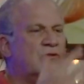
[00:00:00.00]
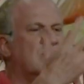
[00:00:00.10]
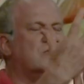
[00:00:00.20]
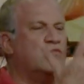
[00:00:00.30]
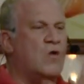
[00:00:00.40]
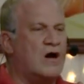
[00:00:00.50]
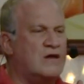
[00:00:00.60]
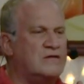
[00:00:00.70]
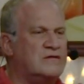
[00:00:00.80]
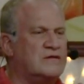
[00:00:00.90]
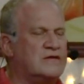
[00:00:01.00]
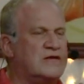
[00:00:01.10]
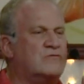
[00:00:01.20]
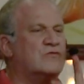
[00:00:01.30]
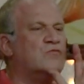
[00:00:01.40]
+ 1
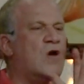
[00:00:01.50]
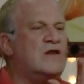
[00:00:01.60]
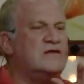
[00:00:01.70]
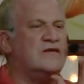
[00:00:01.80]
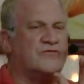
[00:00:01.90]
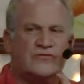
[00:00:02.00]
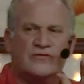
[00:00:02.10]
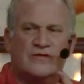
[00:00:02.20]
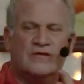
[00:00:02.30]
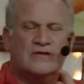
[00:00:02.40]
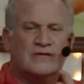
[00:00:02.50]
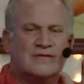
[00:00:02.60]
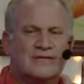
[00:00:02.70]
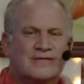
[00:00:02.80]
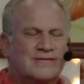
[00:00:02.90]
equals oneness,
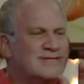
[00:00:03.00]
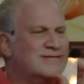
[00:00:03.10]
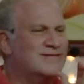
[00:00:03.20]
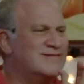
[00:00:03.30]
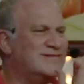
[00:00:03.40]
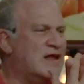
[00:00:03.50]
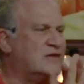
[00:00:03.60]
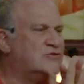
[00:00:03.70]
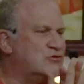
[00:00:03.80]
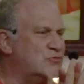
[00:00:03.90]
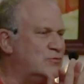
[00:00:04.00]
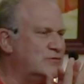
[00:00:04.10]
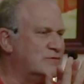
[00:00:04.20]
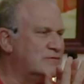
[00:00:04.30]
not 2.